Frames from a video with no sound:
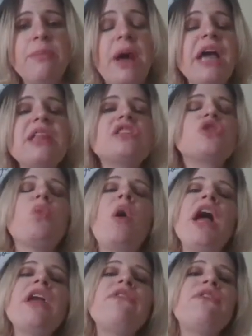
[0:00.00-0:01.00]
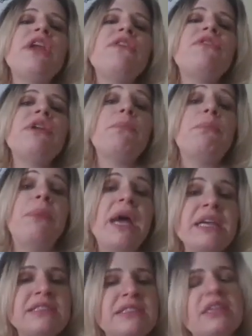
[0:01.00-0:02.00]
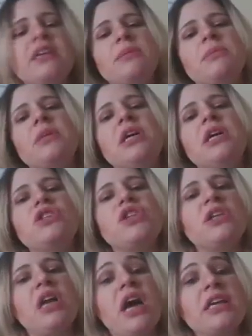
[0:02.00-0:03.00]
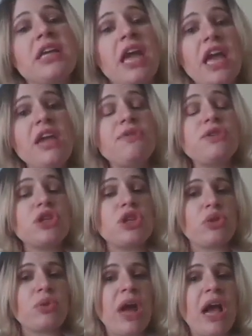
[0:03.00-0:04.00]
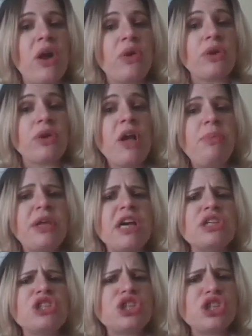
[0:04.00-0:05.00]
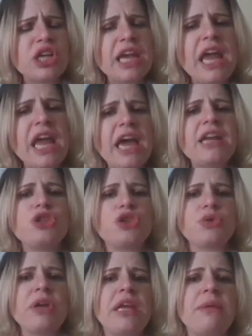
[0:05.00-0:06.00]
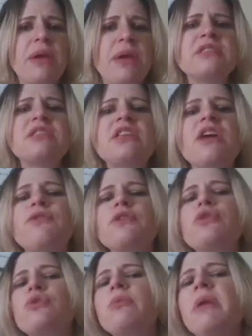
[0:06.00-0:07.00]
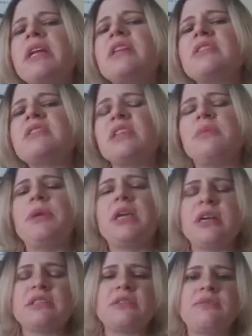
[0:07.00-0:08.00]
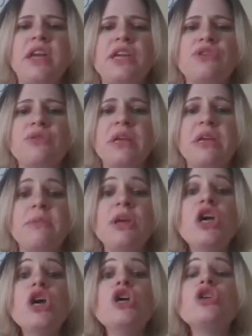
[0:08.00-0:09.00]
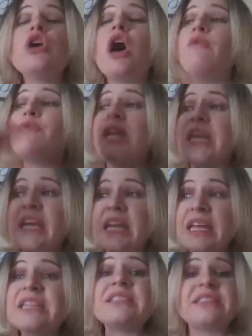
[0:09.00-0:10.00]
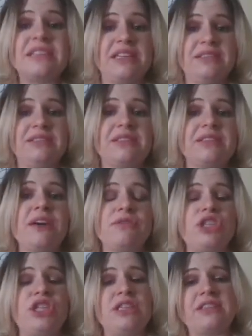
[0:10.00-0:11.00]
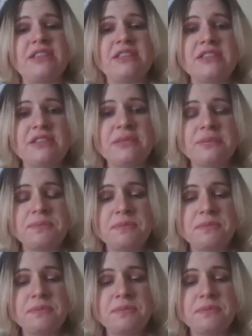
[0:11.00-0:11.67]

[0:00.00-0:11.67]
Pilate's wife even begs him to not cave to the crowd because she had a dream and suffered tremendously because of that dream of the innocence of Jesus.